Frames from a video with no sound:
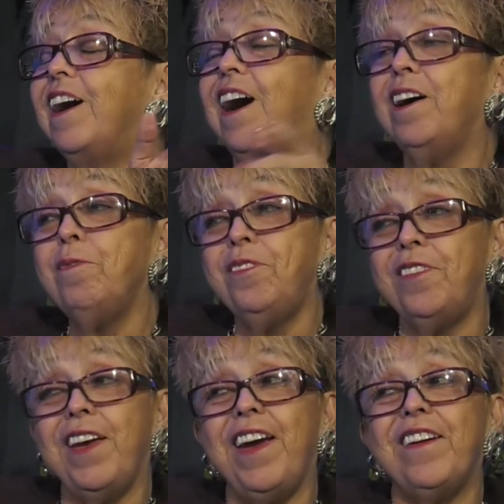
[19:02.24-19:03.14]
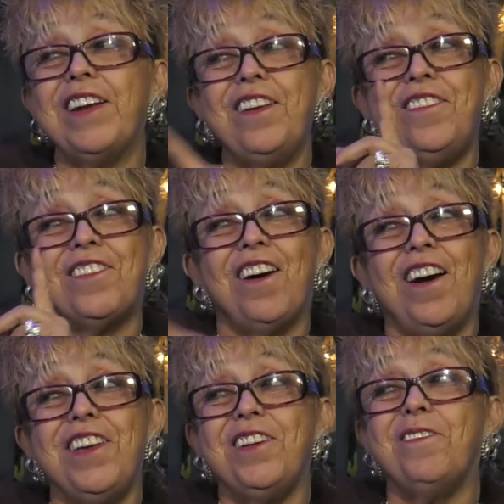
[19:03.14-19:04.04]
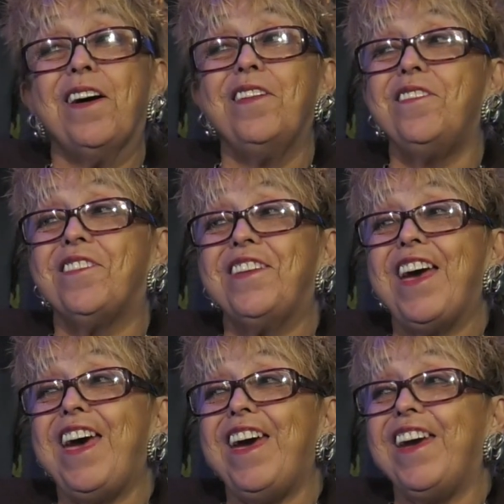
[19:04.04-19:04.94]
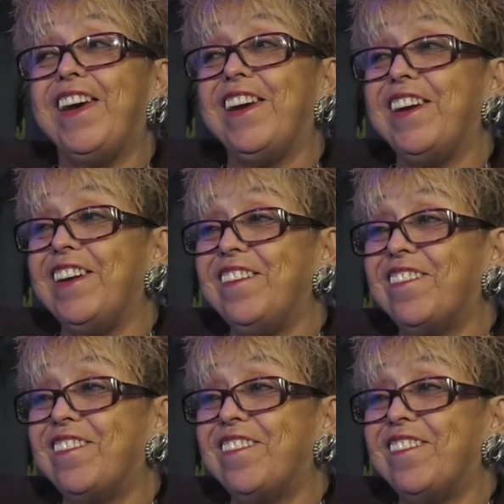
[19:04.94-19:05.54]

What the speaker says: I was there and I saw you on stage.